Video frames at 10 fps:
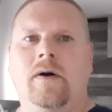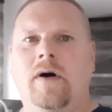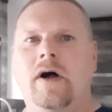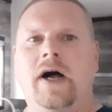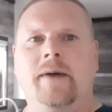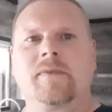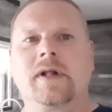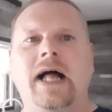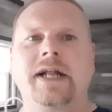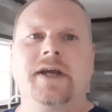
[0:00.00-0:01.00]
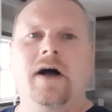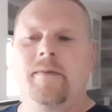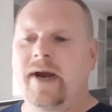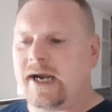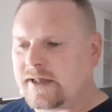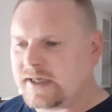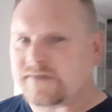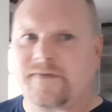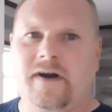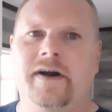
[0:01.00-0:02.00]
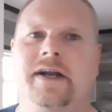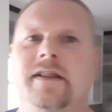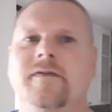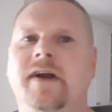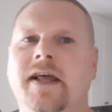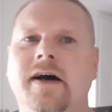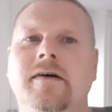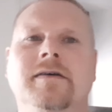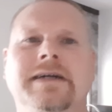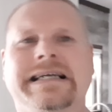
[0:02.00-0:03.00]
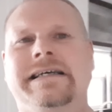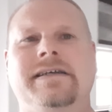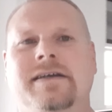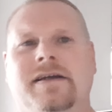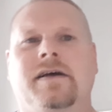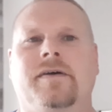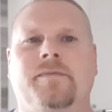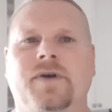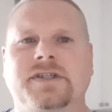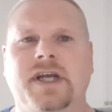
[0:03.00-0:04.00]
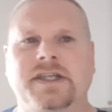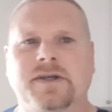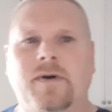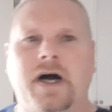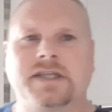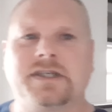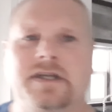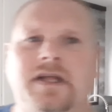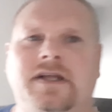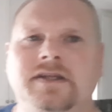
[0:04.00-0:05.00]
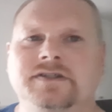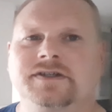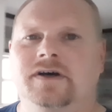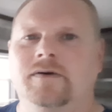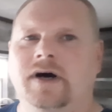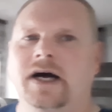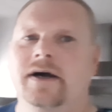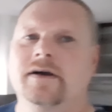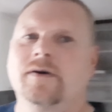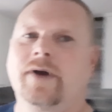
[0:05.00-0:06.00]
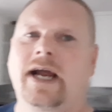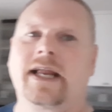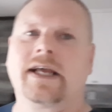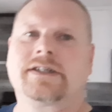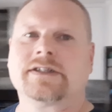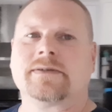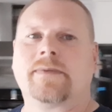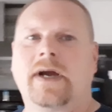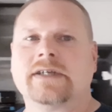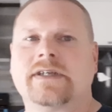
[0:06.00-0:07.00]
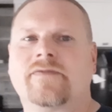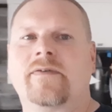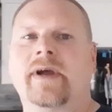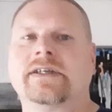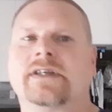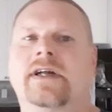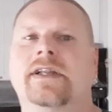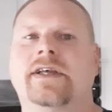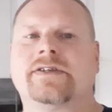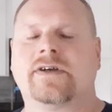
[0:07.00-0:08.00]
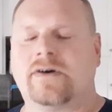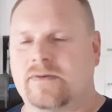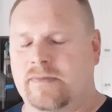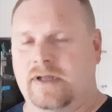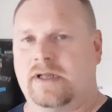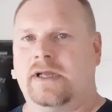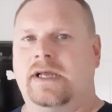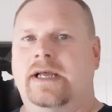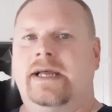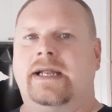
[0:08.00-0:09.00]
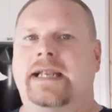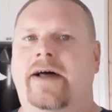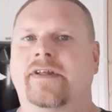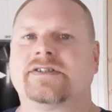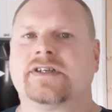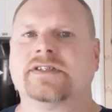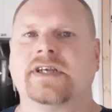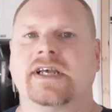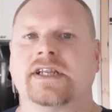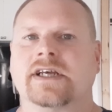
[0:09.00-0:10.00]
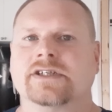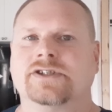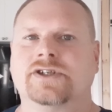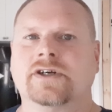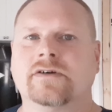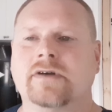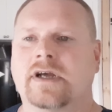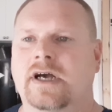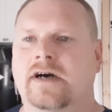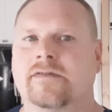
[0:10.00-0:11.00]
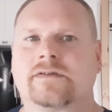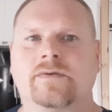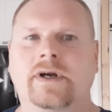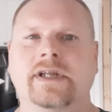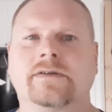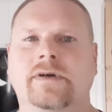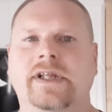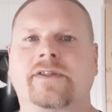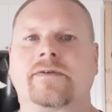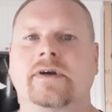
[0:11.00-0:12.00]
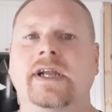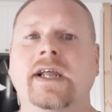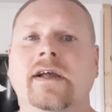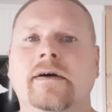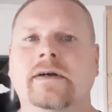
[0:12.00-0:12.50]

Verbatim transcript: Well, I'm glad y'all made it this far into the video. Appreciate you watching. So uh, we got to get you some price information on this home. Now this is in June of 2023.